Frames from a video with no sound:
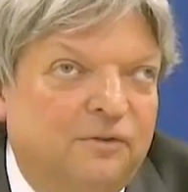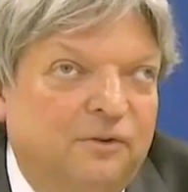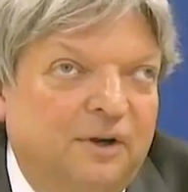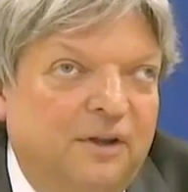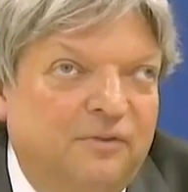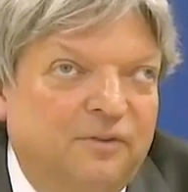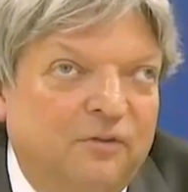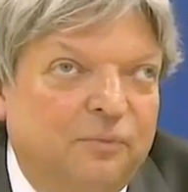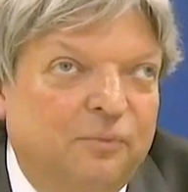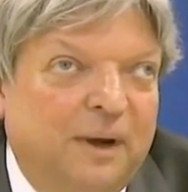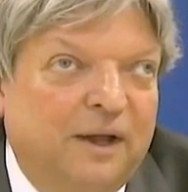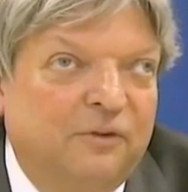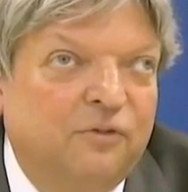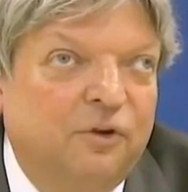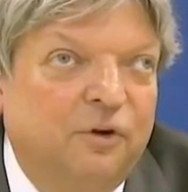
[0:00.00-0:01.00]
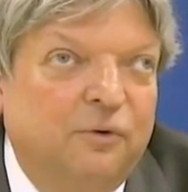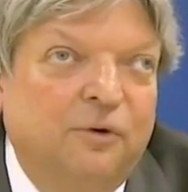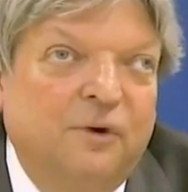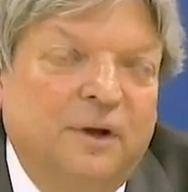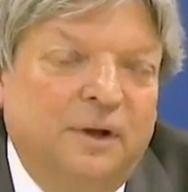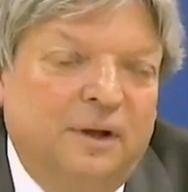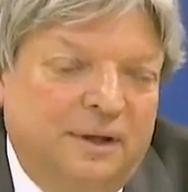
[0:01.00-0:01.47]
country as elsewhere. So
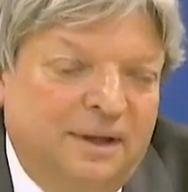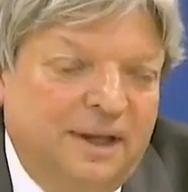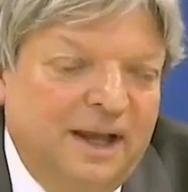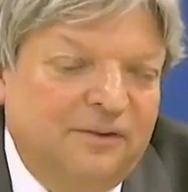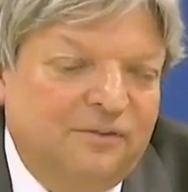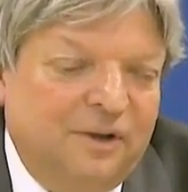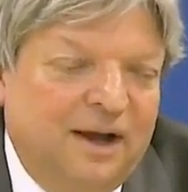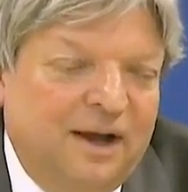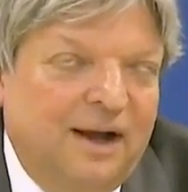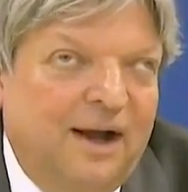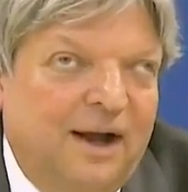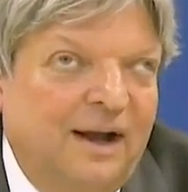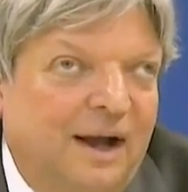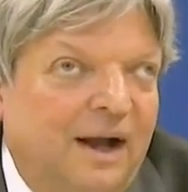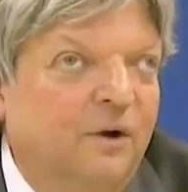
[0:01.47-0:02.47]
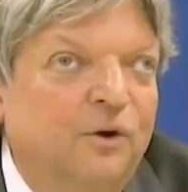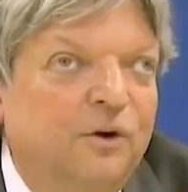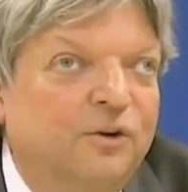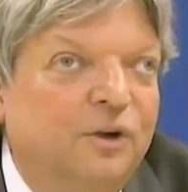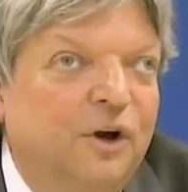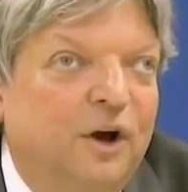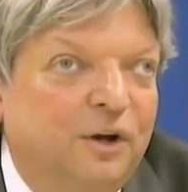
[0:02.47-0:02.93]
yes, I
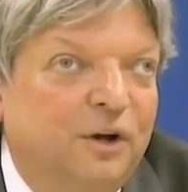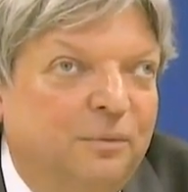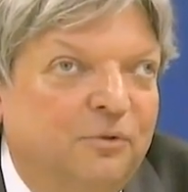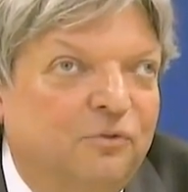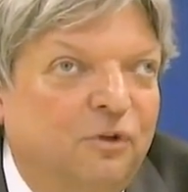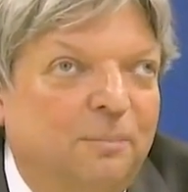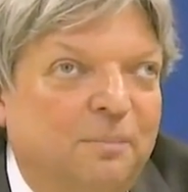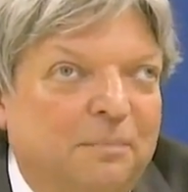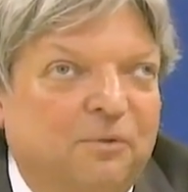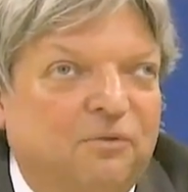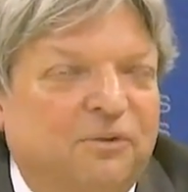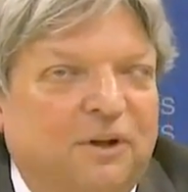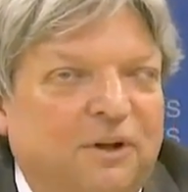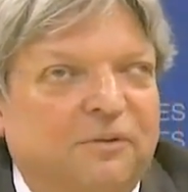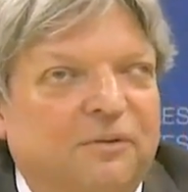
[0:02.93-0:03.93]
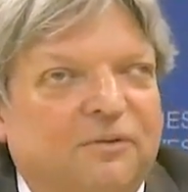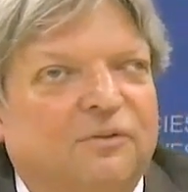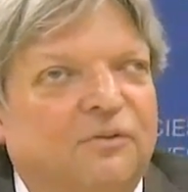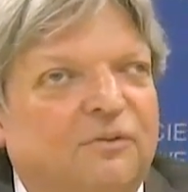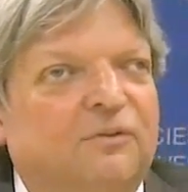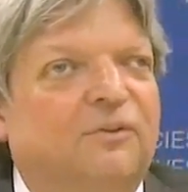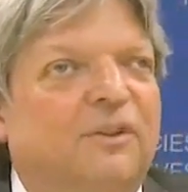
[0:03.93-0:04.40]
heard the argument. Some people still
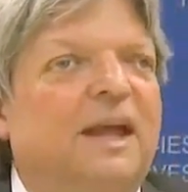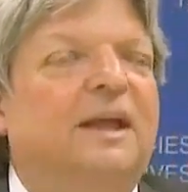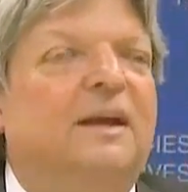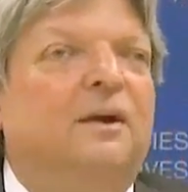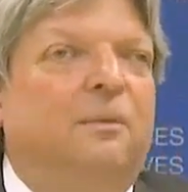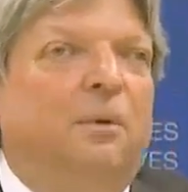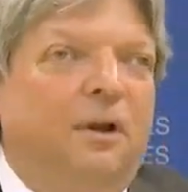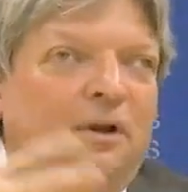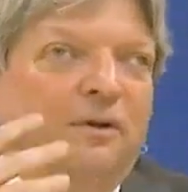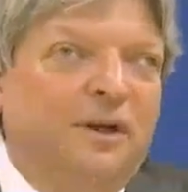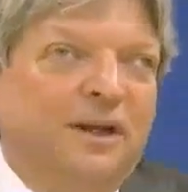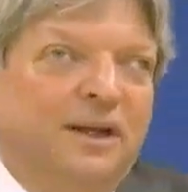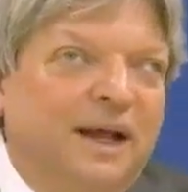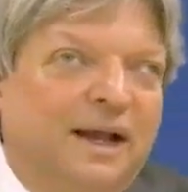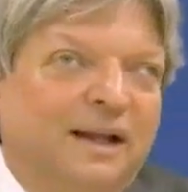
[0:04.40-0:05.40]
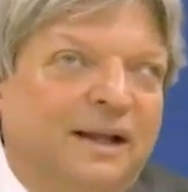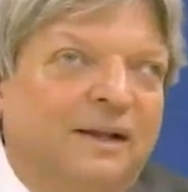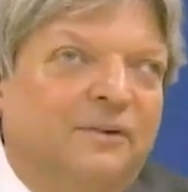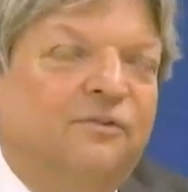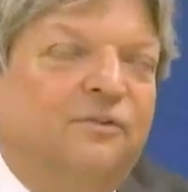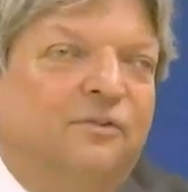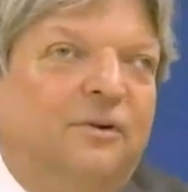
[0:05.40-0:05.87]
think quality that
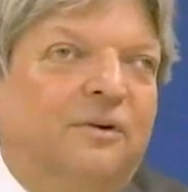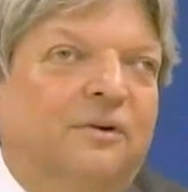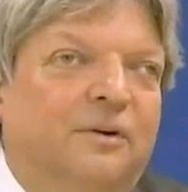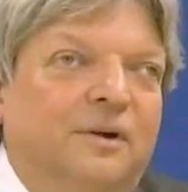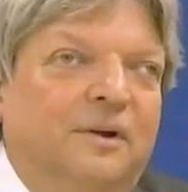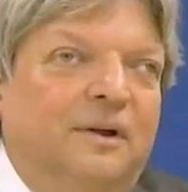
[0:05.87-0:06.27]
is